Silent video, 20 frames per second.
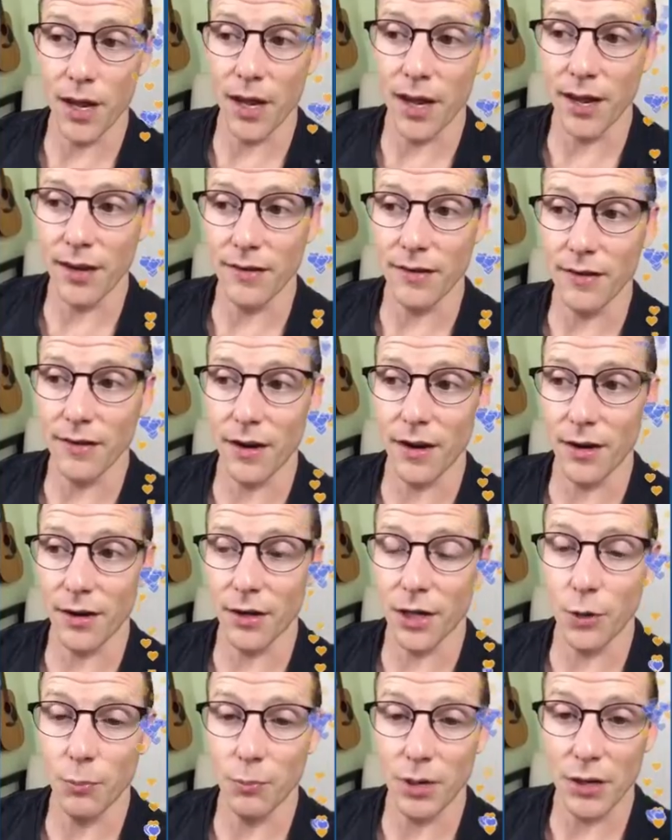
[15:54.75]
and
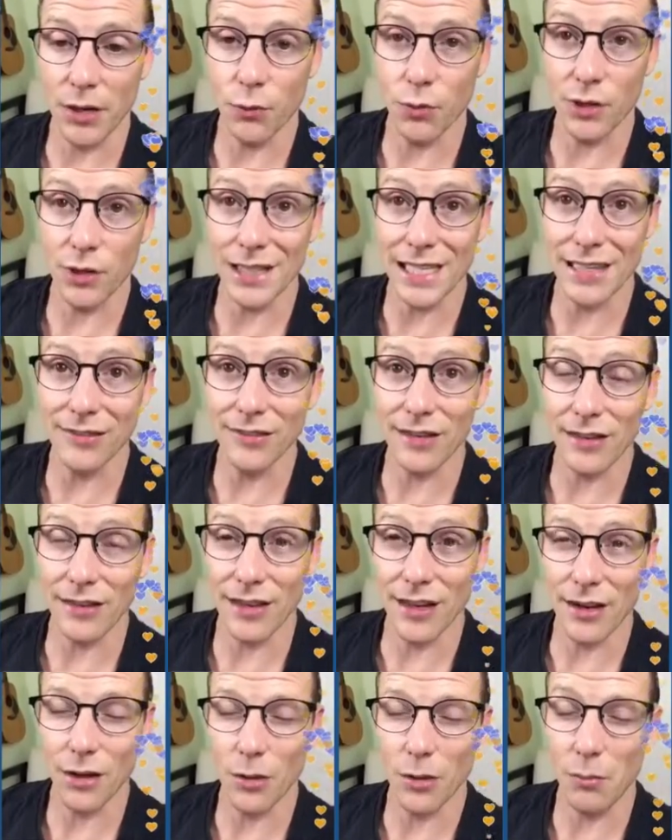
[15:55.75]
going to be released at
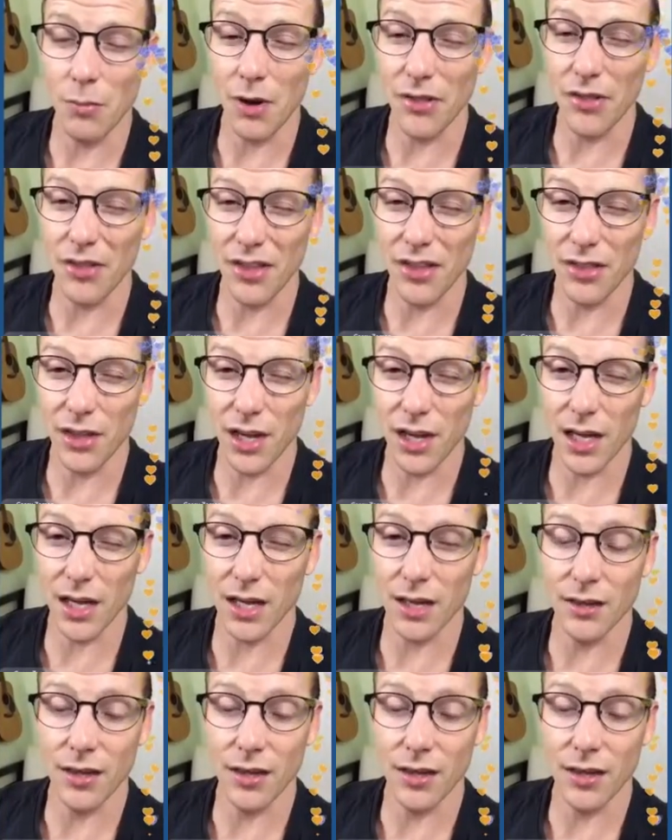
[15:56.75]
the end of the month, I think.